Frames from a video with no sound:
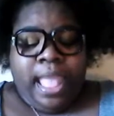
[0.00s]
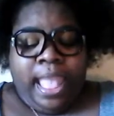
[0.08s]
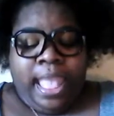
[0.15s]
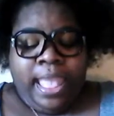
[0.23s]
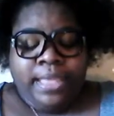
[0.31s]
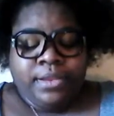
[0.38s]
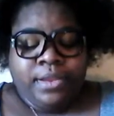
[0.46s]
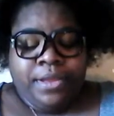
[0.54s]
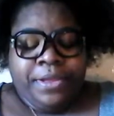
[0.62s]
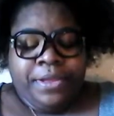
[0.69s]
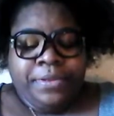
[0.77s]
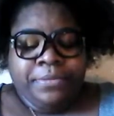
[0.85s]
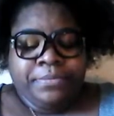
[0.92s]
And
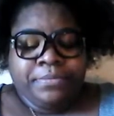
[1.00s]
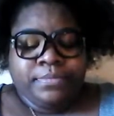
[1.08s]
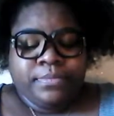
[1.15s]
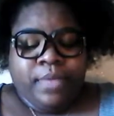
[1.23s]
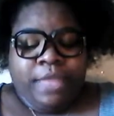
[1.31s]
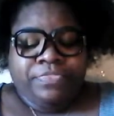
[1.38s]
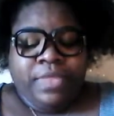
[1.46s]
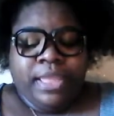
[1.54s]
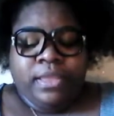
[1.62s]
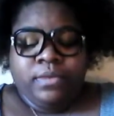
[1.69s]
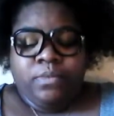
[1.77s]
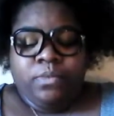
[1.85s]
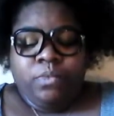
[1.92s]
um, I
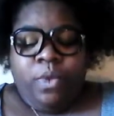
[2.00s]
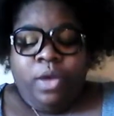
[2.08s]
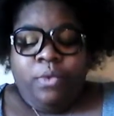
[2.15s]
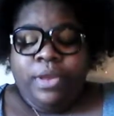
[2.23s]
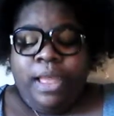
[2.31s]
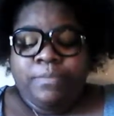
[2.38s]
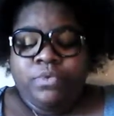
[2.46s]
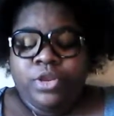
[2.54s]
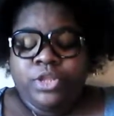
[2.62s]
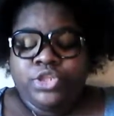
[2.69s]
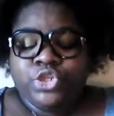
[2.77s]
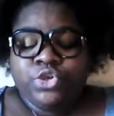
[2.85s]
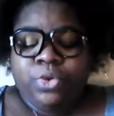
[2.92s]
think, well, what I'm
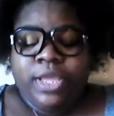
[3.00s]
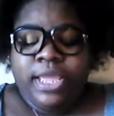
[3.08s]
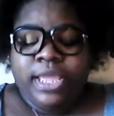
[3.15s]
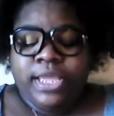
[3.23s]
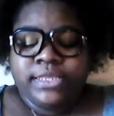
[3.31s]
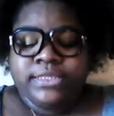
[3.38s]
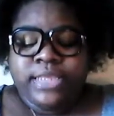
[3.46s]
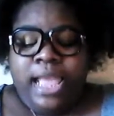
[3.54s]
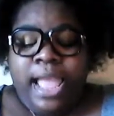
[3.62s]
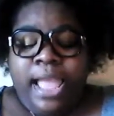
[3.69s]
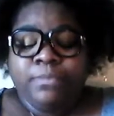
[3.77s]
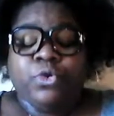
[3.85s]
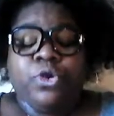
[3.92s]
going to do is
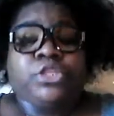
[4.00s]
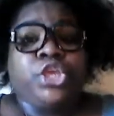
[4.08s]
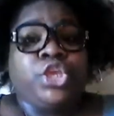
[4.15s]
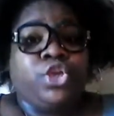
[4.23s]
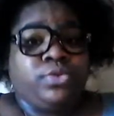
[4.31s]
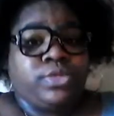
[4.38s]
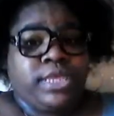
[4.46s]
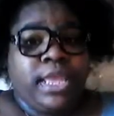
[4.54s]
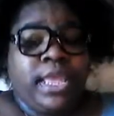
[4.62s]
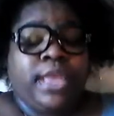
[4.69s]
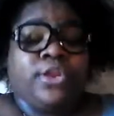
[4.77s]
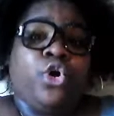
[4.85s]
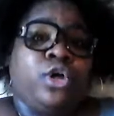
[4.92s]
I'm going to use it,
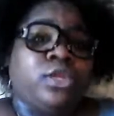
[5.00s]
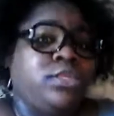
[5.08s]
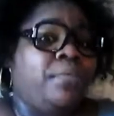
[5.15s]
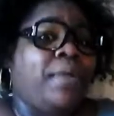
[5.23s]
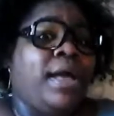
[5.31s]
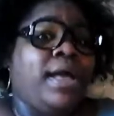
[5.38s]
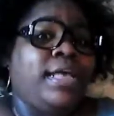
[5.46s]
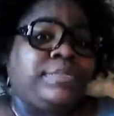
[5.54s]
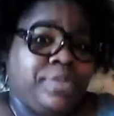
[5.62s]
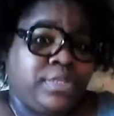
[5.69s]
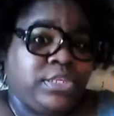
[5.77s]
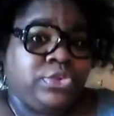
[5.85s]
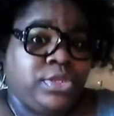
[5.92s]
and also my
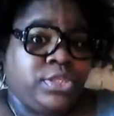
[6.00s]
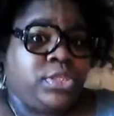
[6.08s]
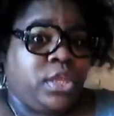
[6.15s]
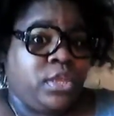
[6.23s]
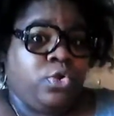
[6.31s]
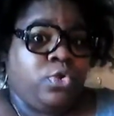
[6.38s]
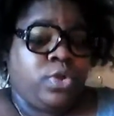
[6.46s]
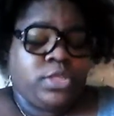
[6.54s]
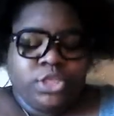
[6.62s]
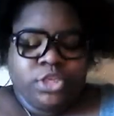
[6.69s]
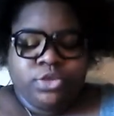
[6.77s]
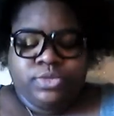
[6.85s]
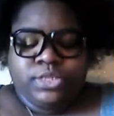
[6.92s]
husband's going to going to
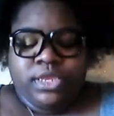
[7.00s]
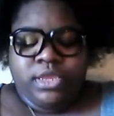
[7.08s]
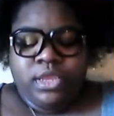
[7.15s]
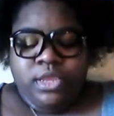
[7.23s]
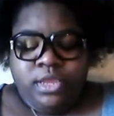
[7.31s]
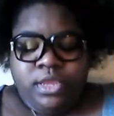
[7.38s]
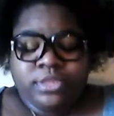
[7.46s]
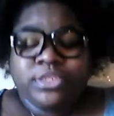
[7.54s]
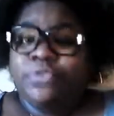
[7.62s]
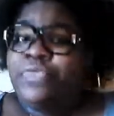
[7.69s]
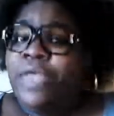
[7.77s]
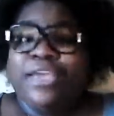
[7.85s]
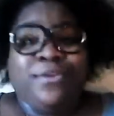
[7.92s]
use it. So
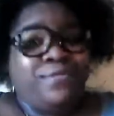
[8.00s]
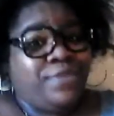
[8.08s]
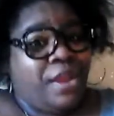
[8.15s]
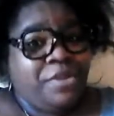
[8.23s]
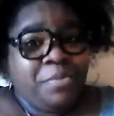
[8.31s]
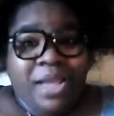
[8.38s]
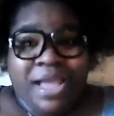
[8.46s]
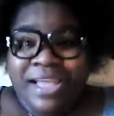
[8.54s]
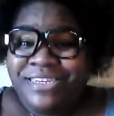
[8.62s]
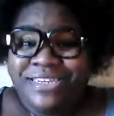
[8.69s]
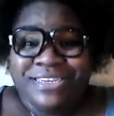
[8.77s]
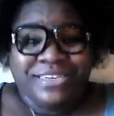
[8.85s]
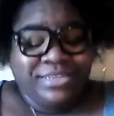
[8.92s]
thank you very
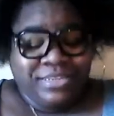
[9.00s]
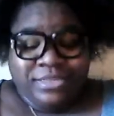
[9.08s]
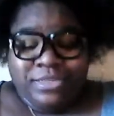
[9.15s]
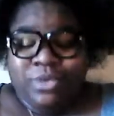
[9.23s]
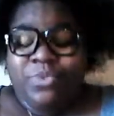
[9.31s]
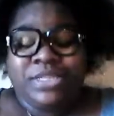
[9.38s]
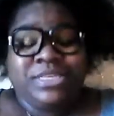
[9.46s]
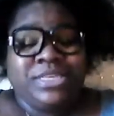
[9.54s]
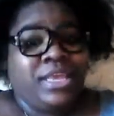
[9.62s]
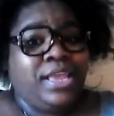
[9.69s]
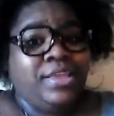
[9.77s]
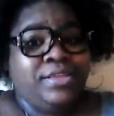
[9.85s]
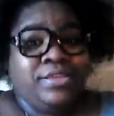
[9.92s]
much. So once
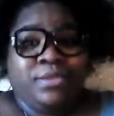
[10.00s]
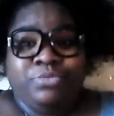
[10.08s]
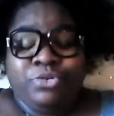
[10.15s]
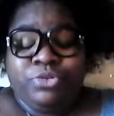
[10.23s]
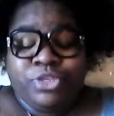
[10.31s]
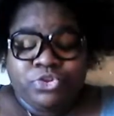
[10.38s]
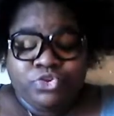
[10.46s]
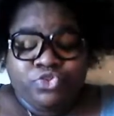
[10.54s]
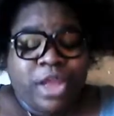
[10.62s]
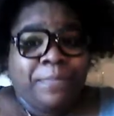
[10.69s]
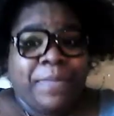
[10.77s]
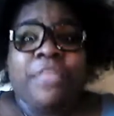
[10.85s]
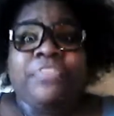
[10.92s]
again, Beauty School
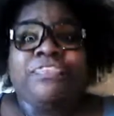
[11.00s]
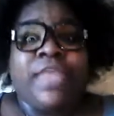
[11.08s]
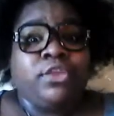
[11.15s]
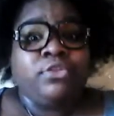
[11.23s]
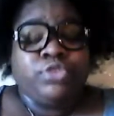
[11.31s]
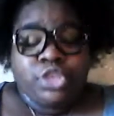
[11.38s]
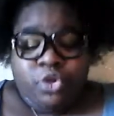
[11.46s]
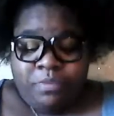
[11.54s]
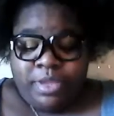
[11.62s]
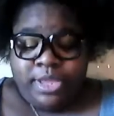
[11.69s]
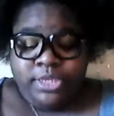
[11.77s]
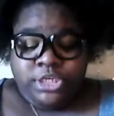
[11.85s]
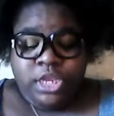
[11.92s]
Dropout, thank you so
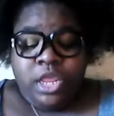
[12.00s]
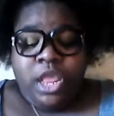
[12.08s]
much.